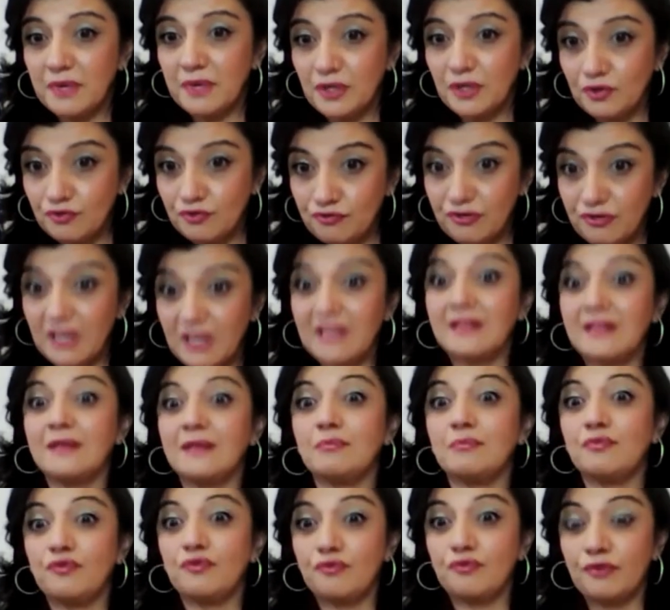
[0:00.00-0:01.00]
and you train
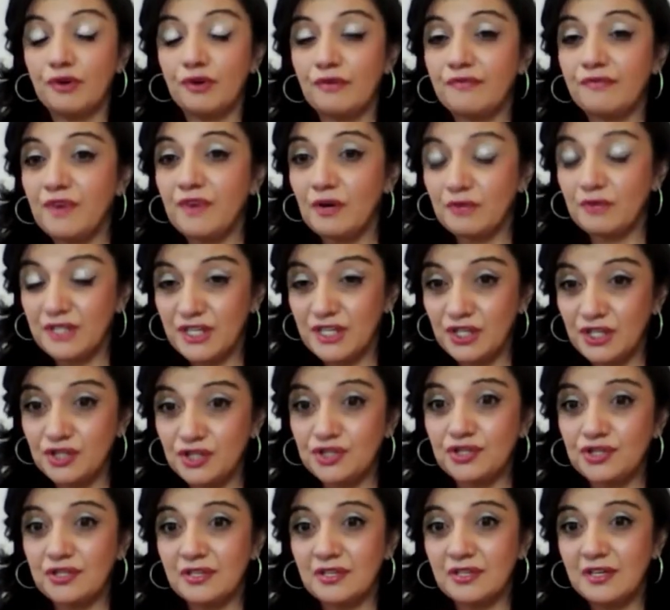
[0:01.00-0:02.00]
them through your
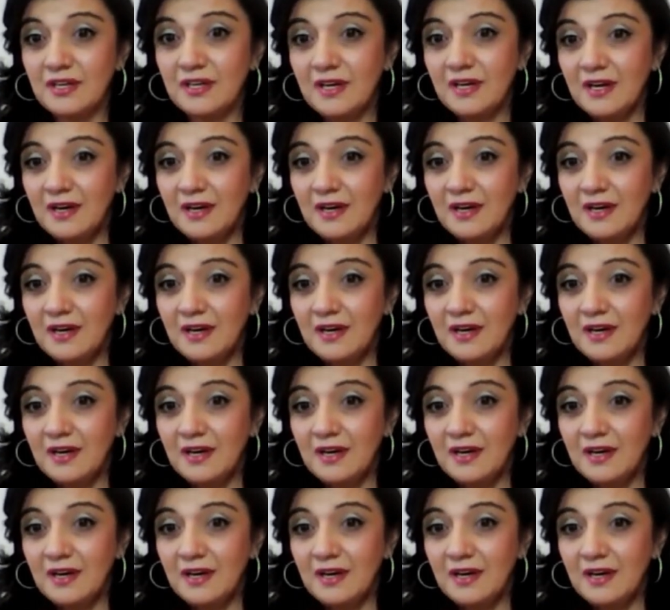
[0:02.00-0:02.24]
foundation.